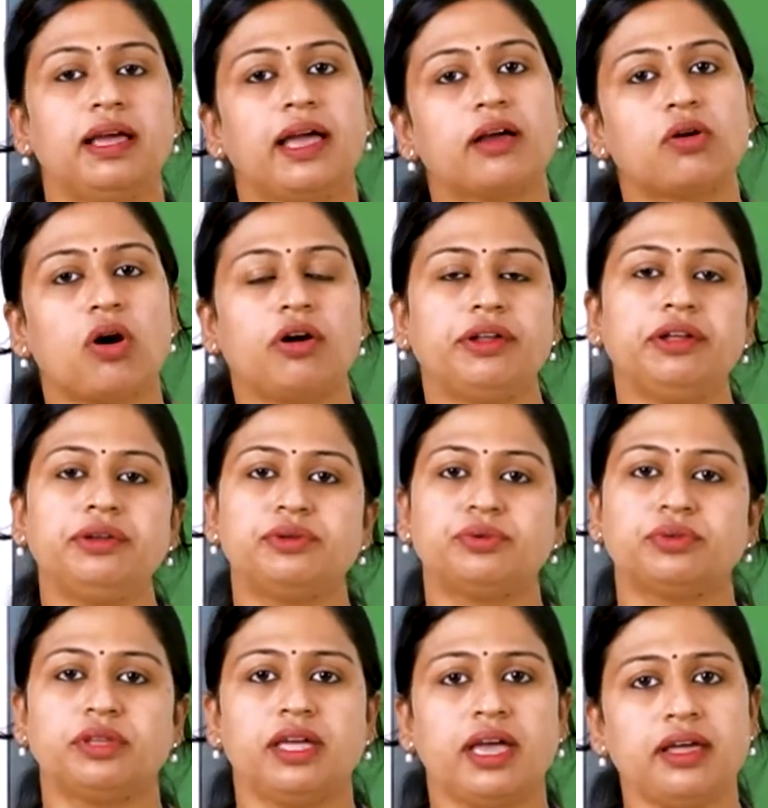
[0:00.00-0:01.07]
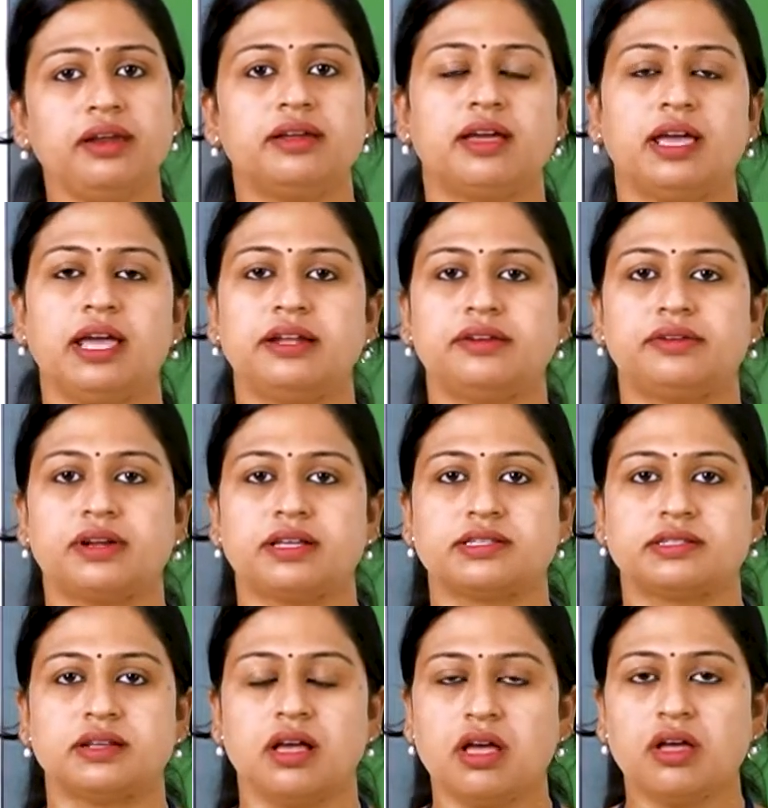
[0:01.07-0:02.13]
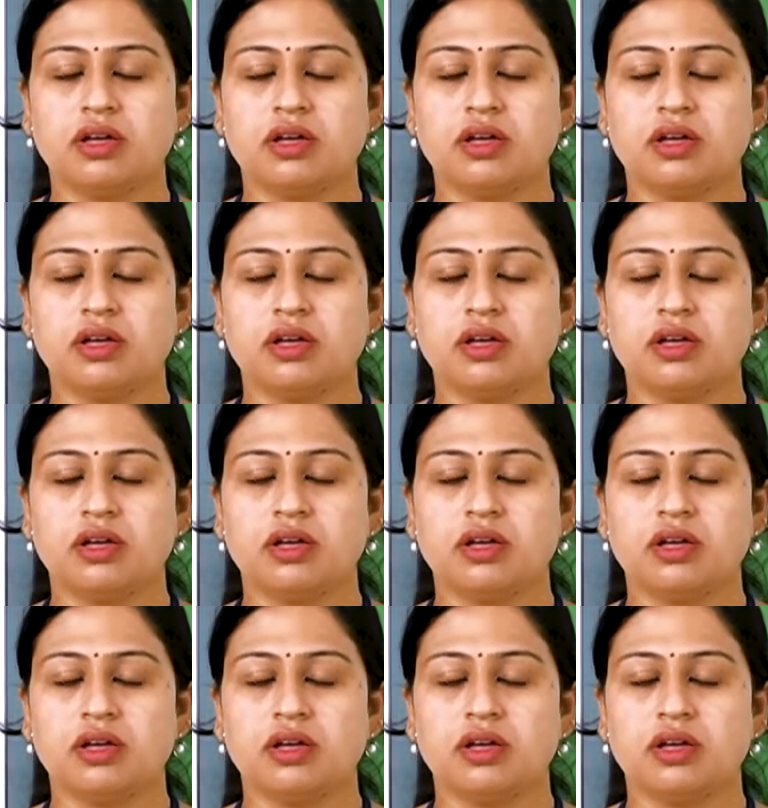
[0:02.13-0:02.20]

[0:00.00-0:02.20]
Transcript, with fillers: according to their interest.